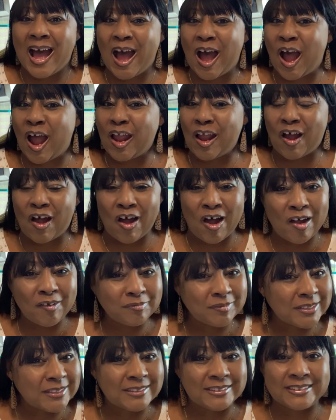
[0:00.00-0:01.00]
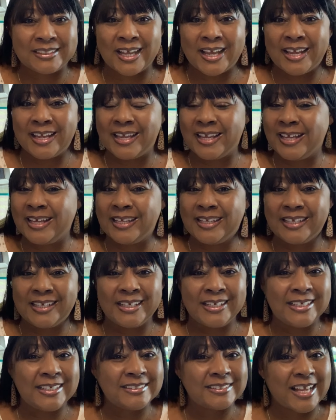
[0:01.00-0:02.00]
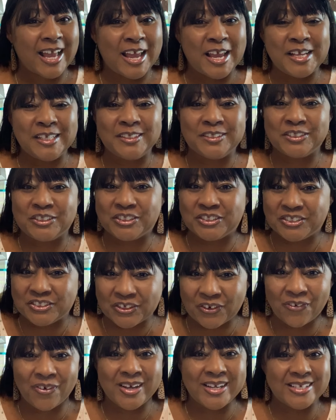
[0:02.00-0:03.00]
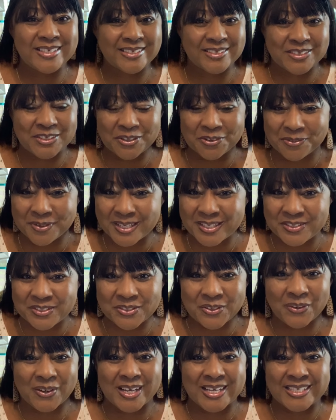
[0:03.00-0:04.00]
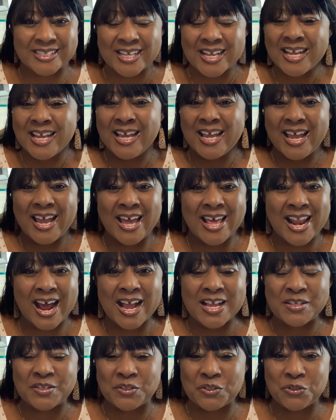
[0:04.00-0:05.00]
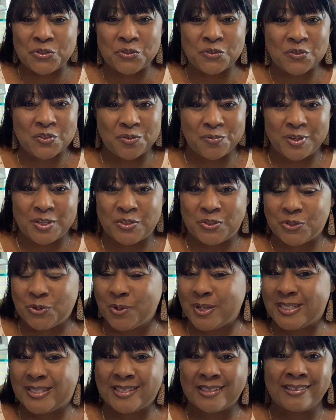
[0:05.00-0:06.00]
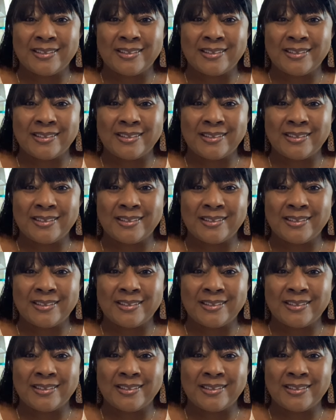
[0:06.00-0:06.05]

I often say it is a choice to rejoice and I choose to rejoice.